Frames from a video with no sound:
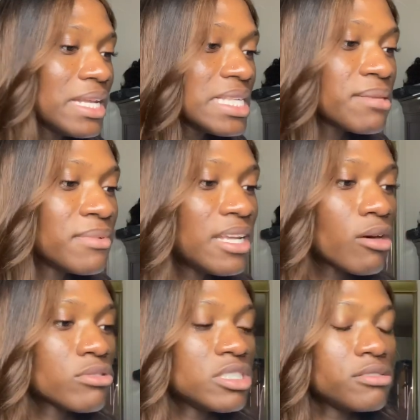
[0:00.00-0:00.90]
need some
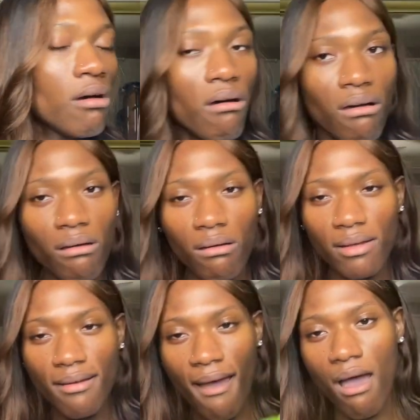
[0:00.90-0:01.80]

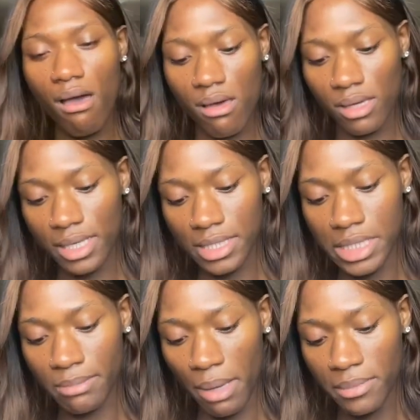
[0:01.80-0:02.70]
lotion. Nah,
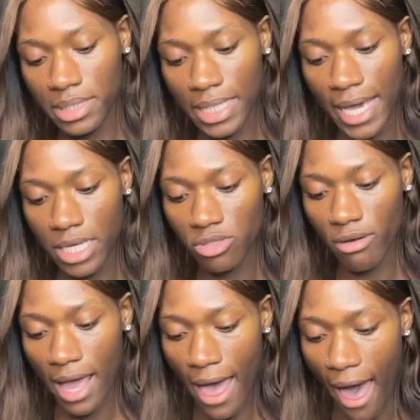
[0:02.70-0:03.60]
because my little hands
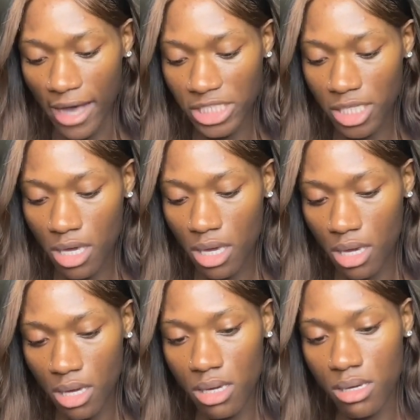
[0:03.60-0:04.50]
were
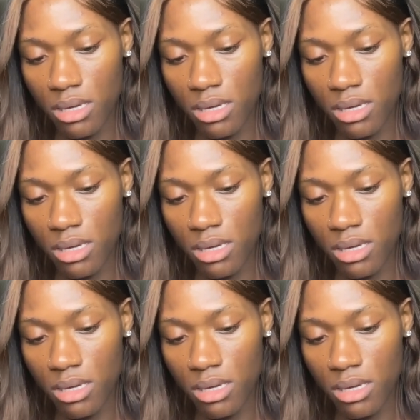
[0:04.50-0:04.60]
ashy.